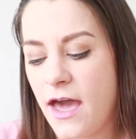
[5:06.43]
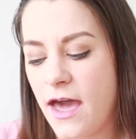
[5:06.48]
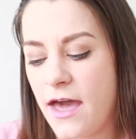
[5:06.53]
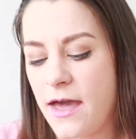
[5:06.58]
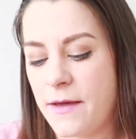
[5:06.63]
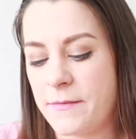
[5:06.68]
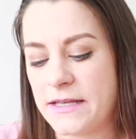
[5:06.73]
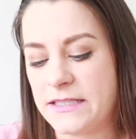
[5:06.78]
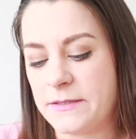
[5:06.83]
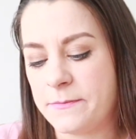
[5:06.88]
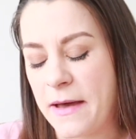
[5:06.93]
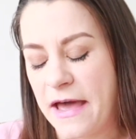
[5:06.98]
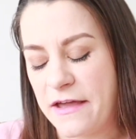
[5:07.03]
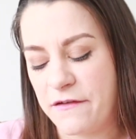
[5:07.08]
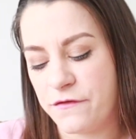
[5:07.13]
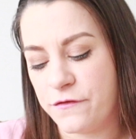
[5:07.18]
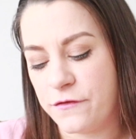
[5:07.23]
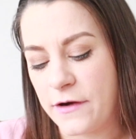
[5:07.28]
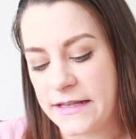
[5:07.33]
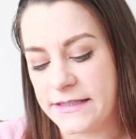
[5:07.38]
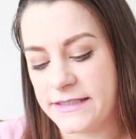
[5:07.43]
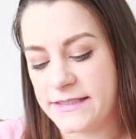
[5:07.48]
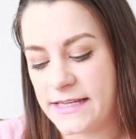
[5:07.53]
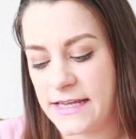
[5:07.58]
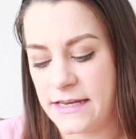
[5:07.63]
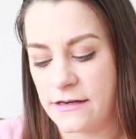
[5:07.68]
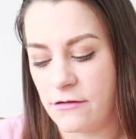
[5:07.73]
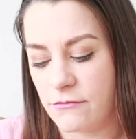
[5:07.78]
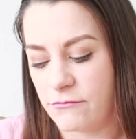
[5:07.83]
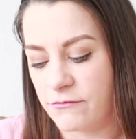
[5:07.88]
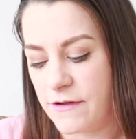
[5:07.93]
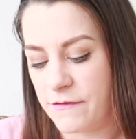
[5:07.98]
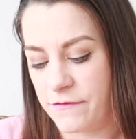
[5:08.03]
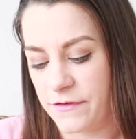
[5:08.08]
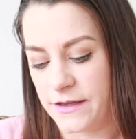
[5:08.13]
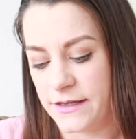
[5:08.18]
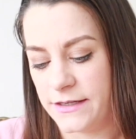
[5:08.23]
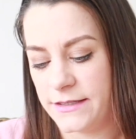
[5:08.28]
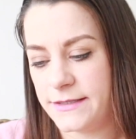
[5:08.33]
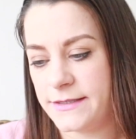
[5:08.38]
It's by Francine
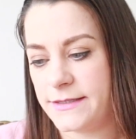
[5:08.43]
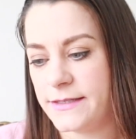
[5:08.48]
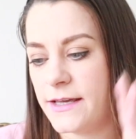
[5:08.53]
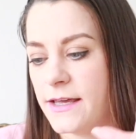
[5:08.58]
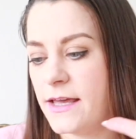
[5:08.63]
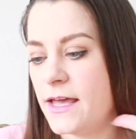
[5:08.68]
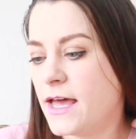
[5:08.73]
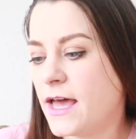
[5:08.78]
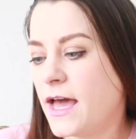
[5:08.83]
Rivers,